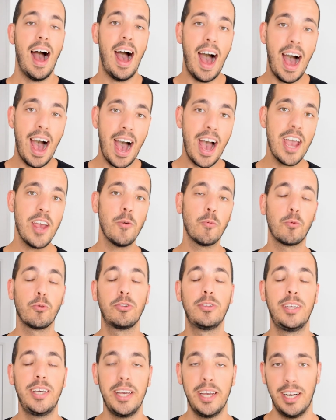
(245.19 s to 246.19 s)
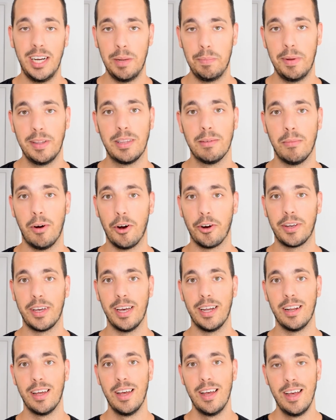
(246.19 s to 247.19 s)
I routinely beat the
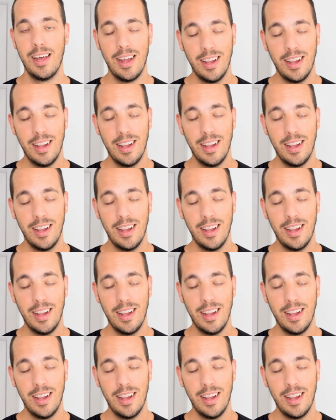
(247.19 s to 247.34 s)
market.